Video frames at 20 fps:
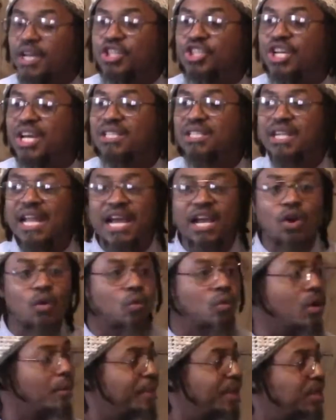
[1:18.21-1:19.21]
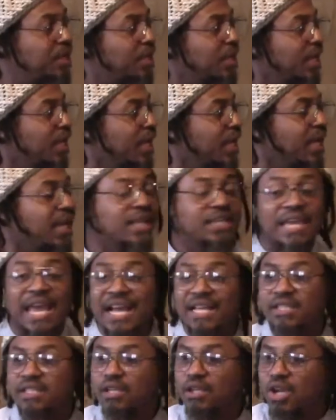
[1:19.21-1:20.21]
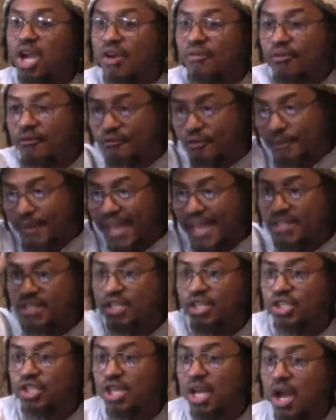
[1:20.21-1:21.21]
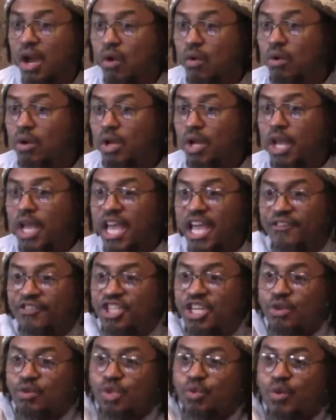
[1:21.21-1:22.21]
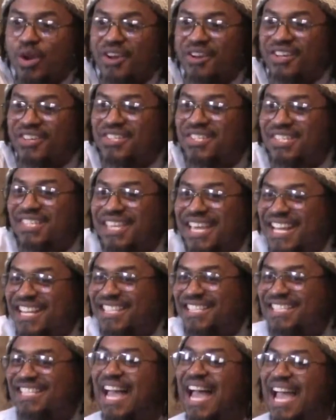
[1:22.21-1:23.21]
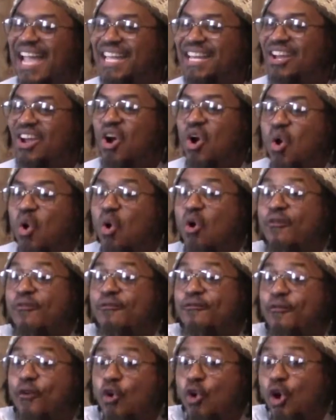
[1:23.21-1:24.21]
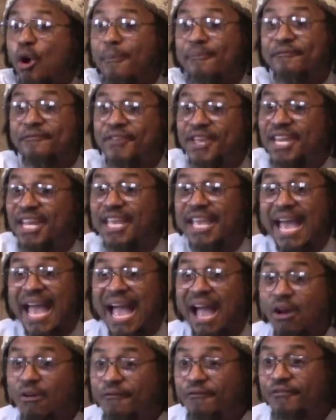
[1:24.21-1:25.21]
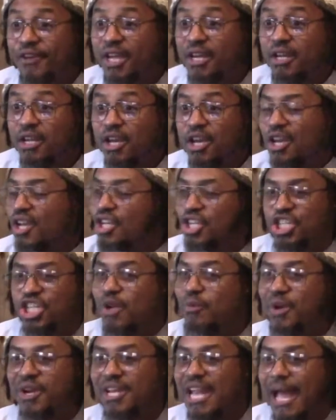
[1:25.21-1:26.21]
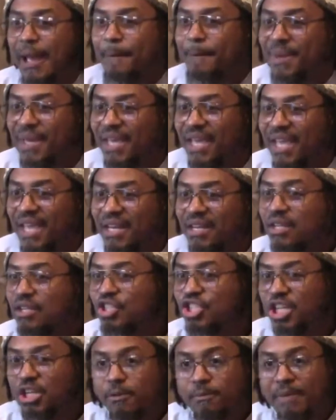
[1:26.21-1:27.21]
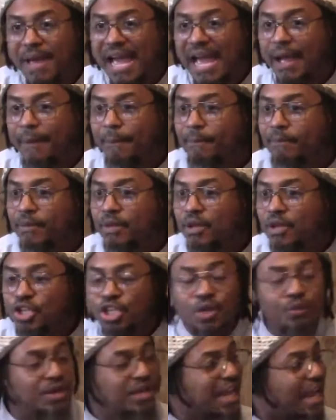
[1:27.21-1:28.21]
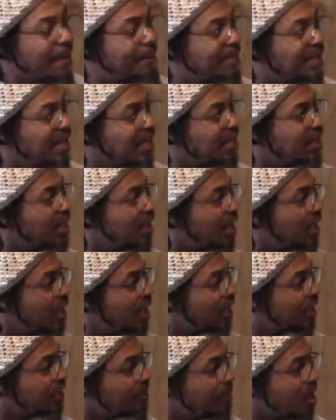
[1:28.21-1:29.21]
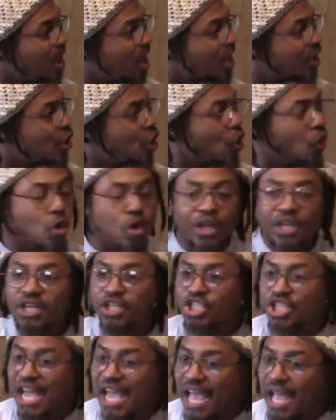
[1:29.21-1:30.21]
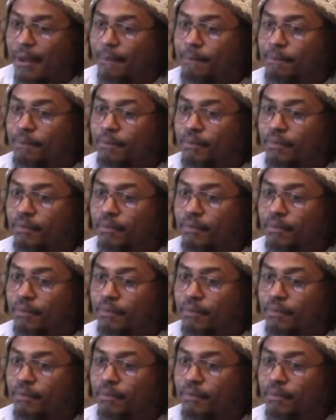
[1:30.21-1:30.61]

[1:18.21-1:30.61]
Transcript: Just like a woman has to cover from head to toe. If she was wearing a skin-tight or form-fitting outfit, she would not be in jilbab. She would not be in a khimar or hijab.